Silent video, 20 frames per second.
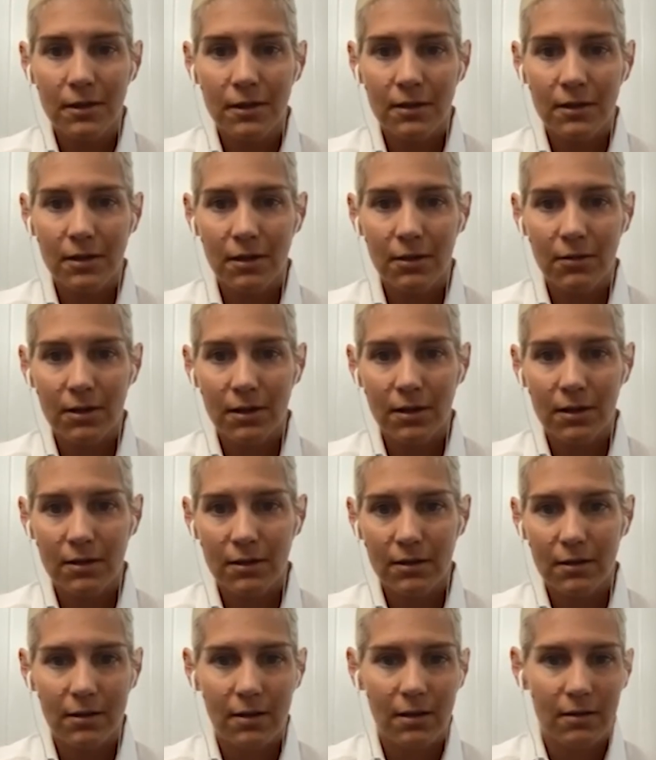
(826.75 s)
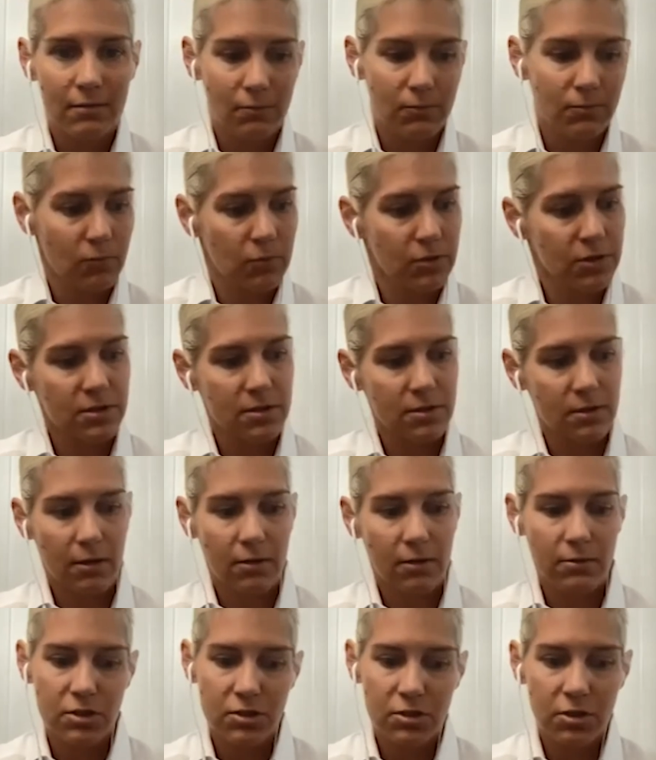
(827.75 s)
that was
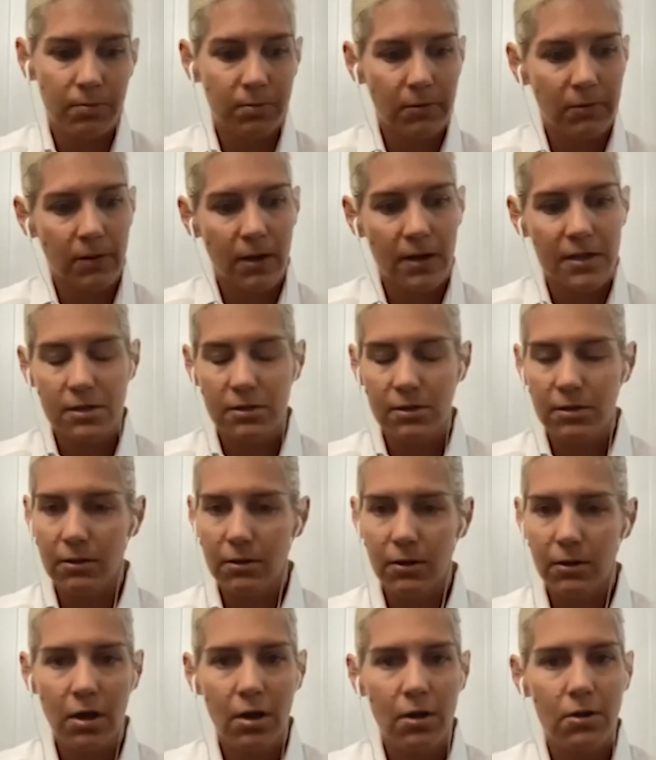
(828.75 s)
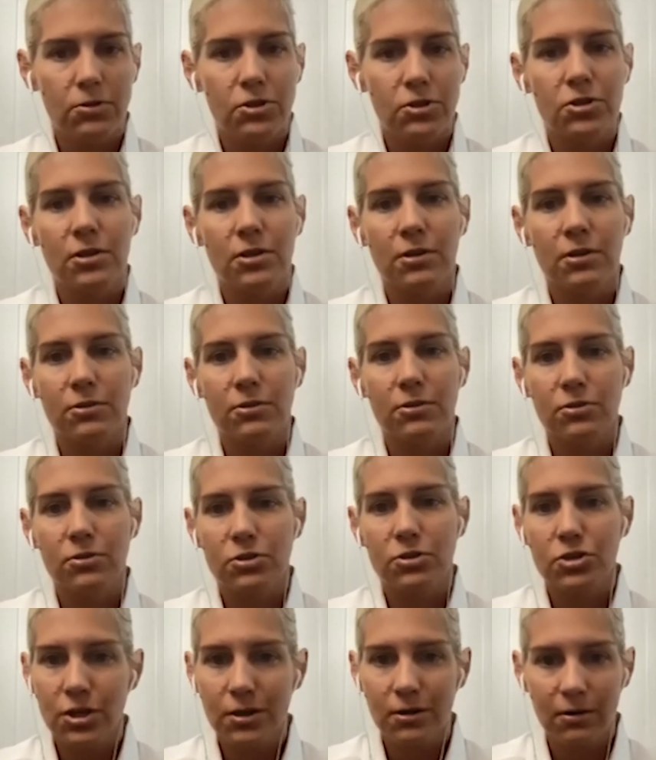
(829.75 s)
their supervisor, their coach, their
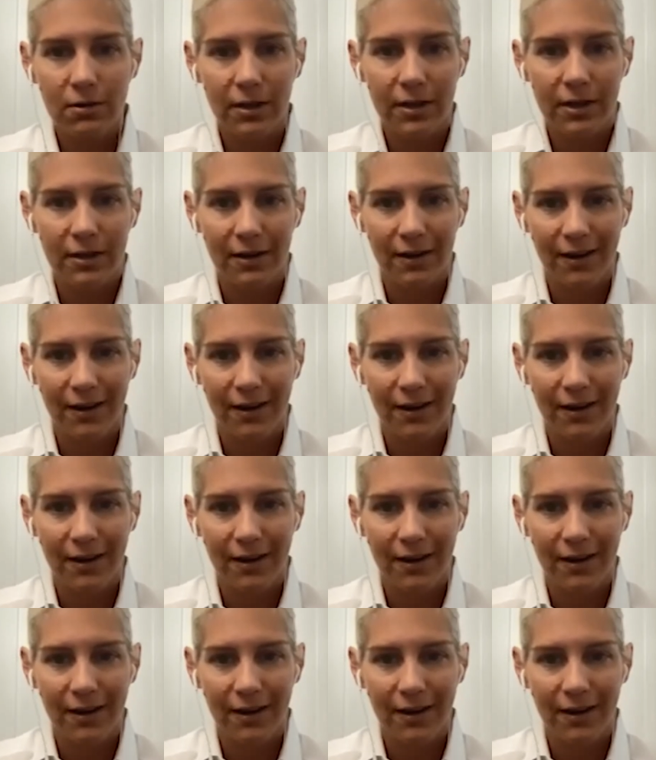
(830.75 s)
cheerleader